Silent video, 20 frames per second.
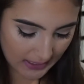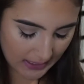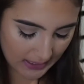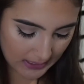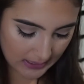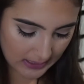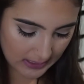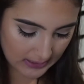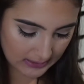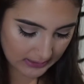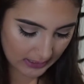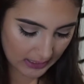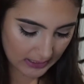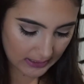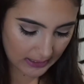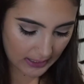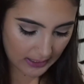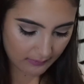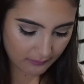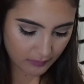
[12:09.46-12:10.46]
in, they
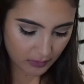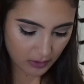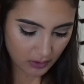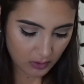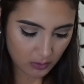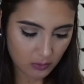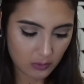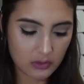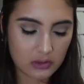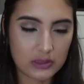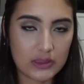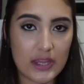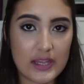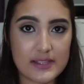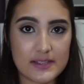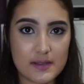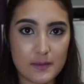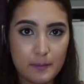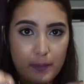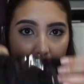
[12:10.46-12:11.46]
gave you
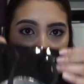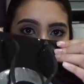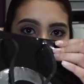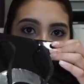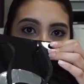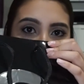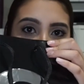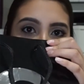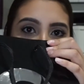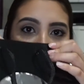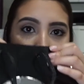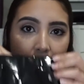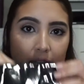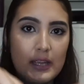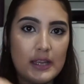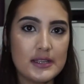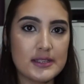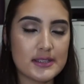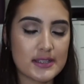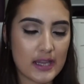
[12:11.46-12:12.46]
this bag, and
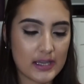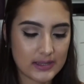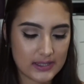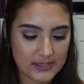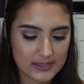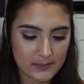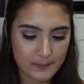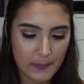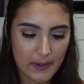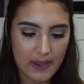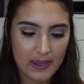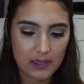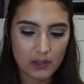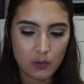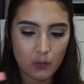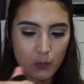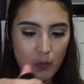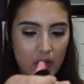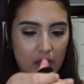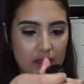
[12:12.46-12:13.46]
inside this
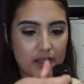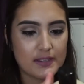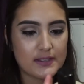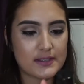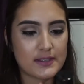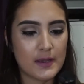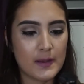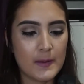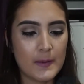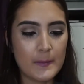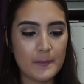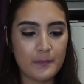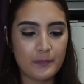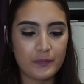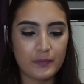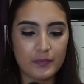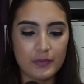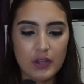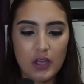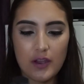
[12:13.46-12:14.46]
bag was
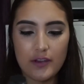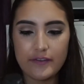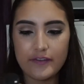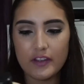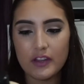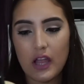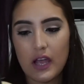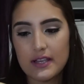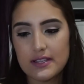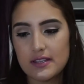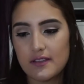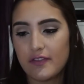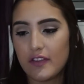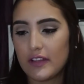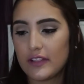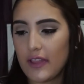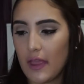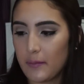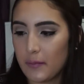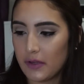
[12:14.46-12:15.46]
the
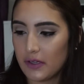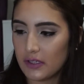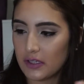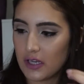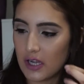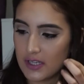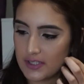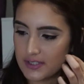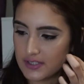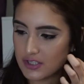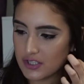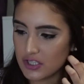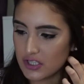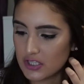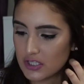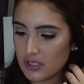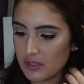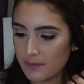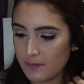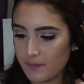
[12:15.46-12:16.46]
Philosophy Lemon
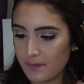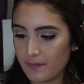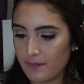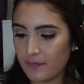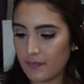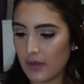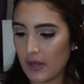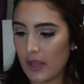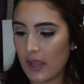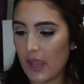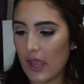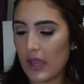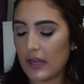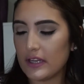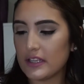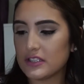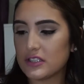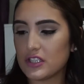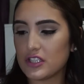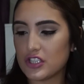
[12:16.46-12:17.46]
Custard, and
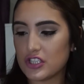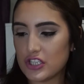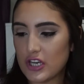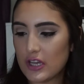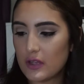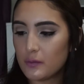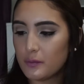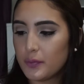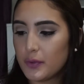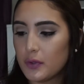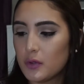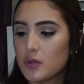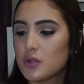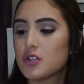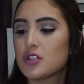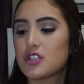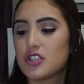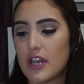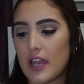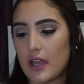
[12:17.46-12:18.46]
it's a
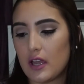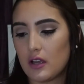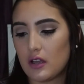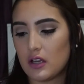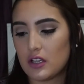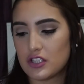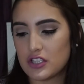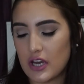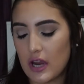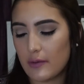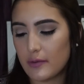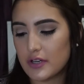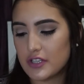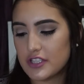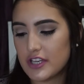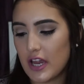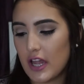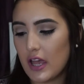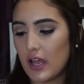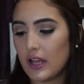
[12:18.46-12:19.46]
shampoo, ja uh, shower
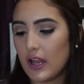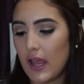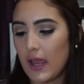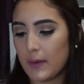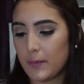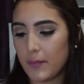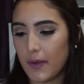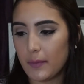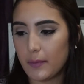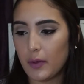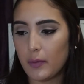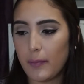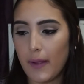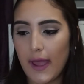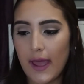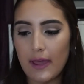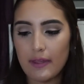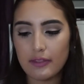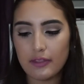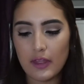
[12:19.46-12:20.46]
gel, and bubble
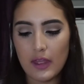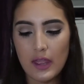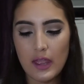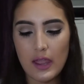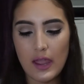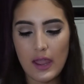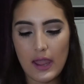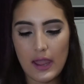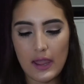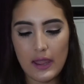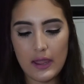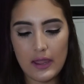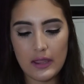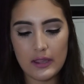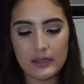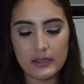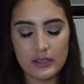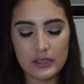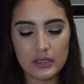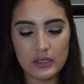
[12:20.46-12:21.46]
bath,
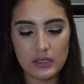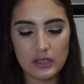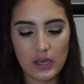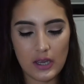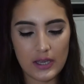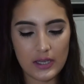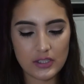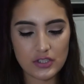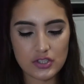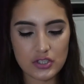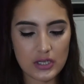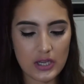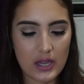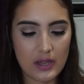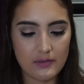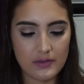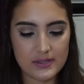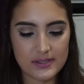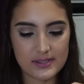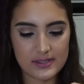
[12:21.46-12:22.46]
and I actually
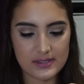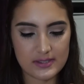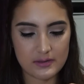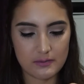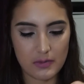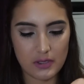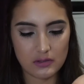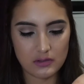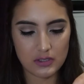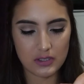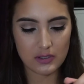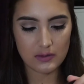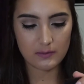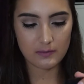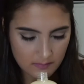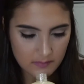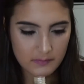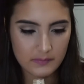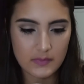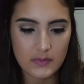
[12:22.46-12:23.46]
haven't smelled it.
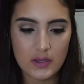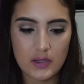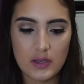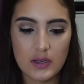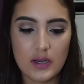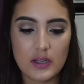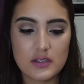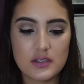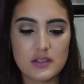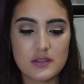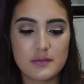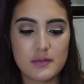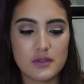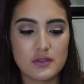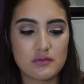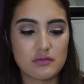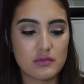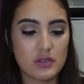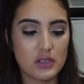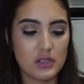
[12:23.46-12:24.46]
It actually
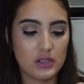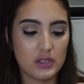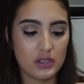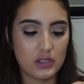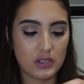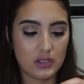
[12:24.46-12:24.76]
smells really